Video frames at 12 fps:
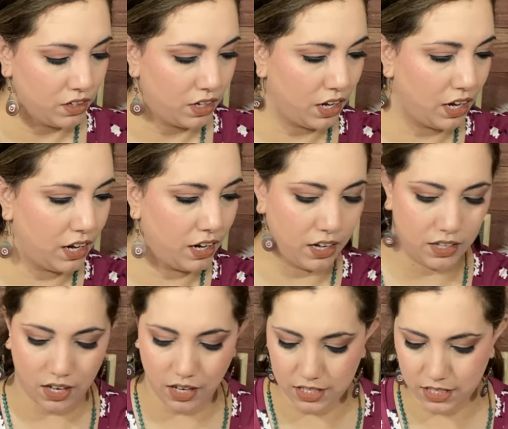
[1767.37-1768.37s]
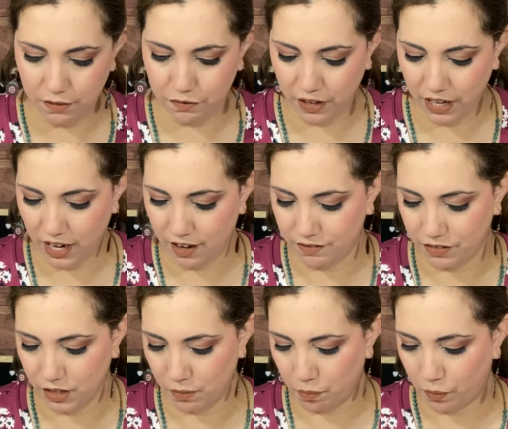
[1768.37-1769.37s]
And let's see if I have
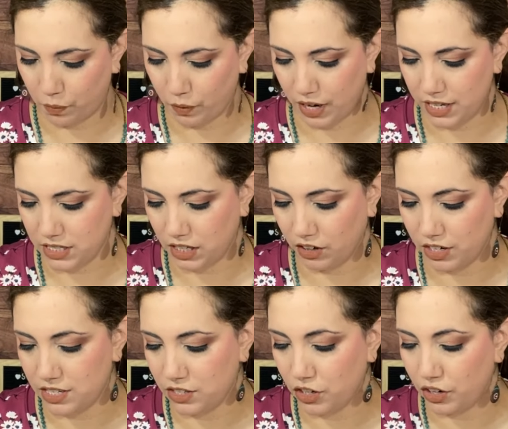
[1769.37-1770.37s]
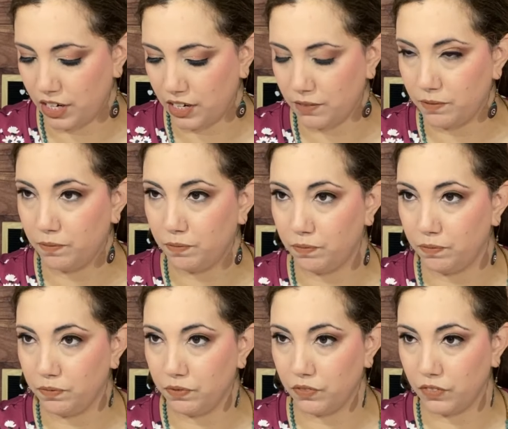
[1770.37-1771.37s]
the price here. It's 30.
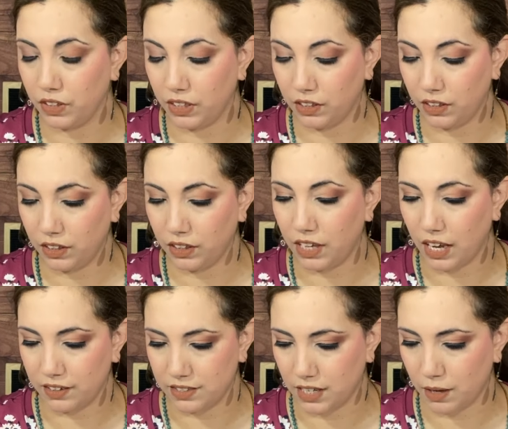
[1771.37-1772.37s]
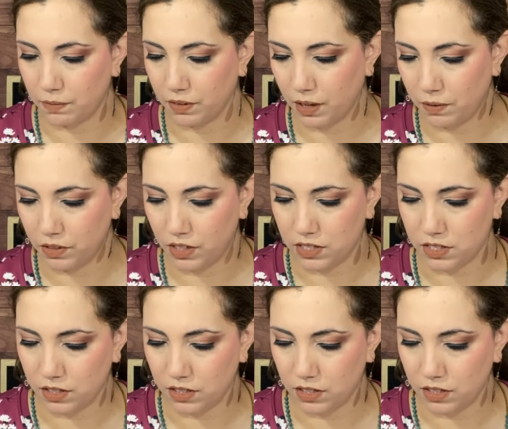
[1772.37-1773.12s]
Yes, come on this.